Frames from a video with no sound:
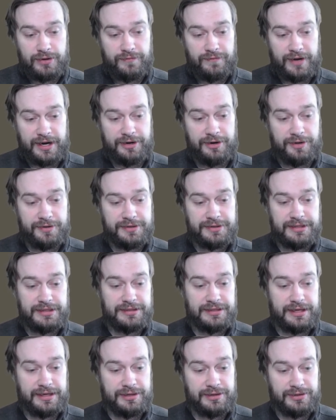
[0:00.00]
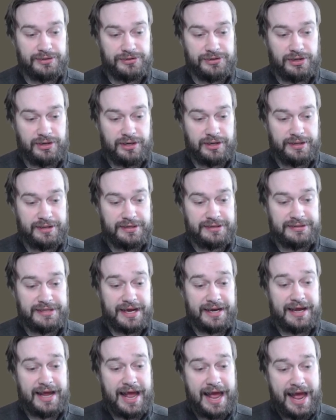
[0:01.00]
Find all the details on the
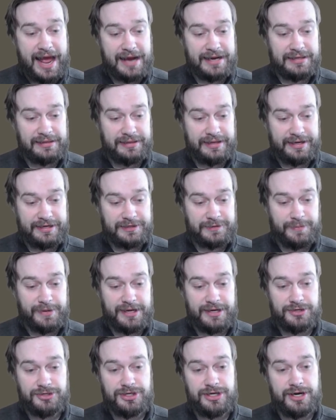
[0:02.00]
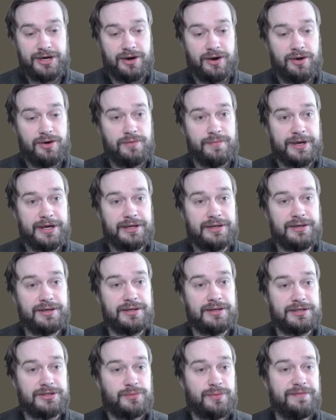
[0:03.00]
deck accolades page here. Oh my
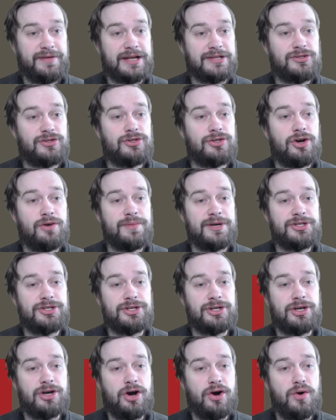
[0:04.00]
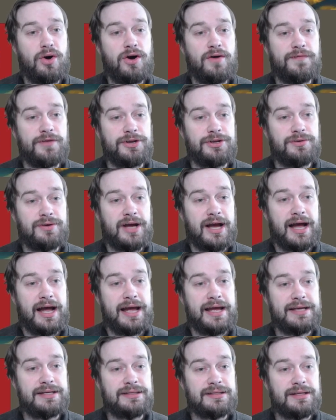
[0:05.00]
goodness, we've got so much to go over, you
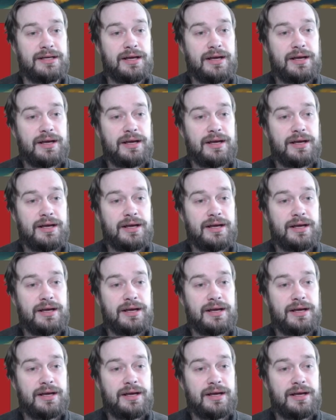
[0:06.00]
guys.